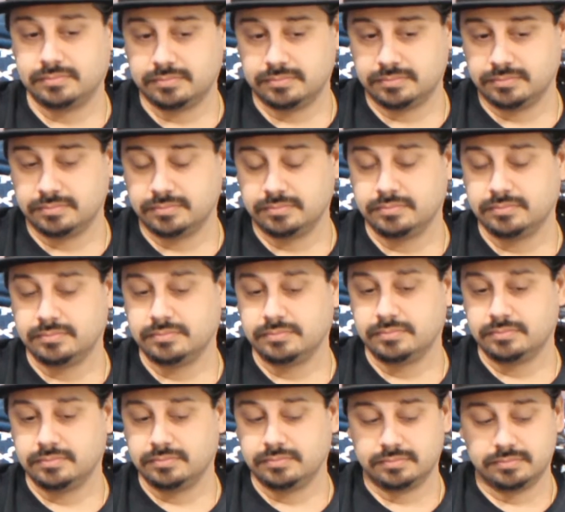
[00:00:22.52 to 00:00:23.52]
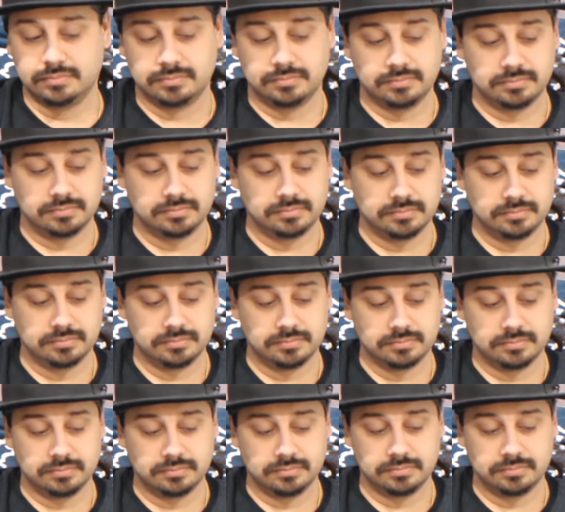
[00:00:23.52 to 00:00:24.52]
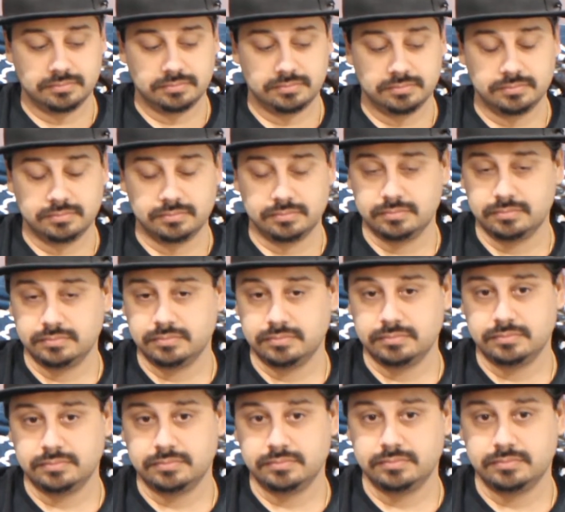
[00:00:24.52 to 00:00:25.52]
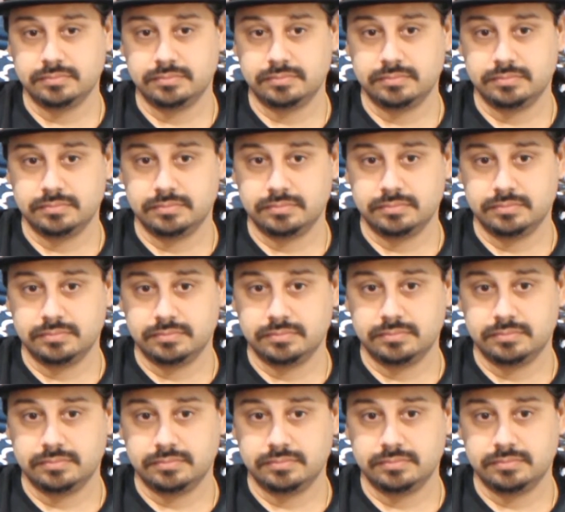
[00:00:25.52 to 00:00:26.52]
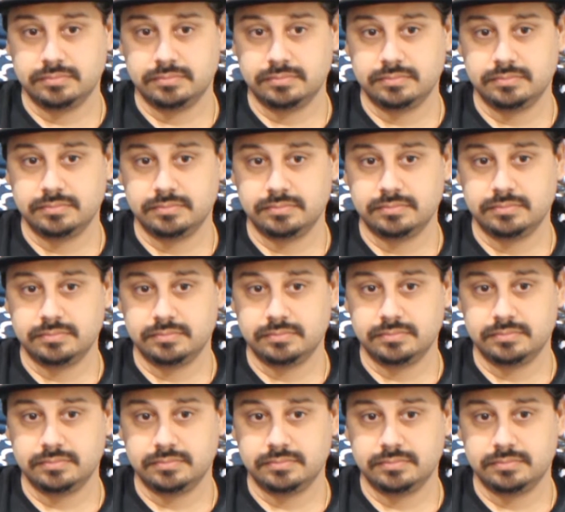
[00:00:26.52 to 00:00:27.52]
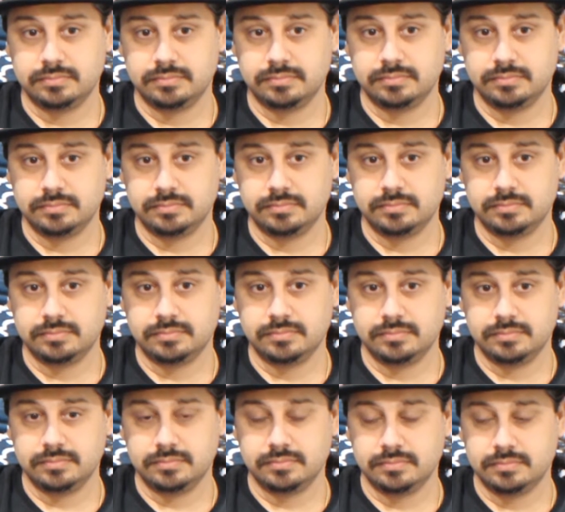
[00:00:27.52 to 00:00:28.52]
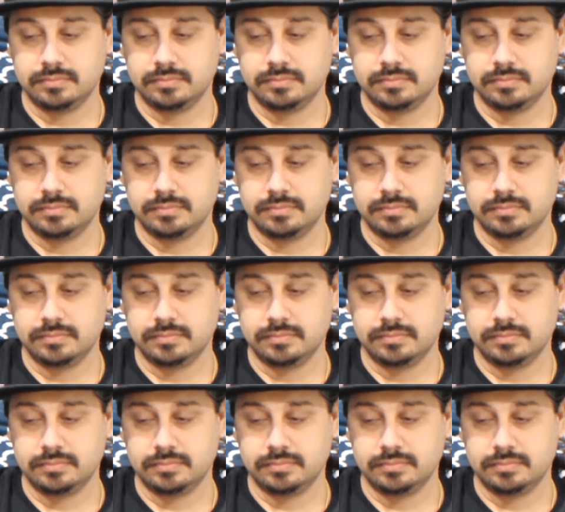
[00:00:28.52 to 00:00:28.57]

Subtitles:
This person isn't speaking.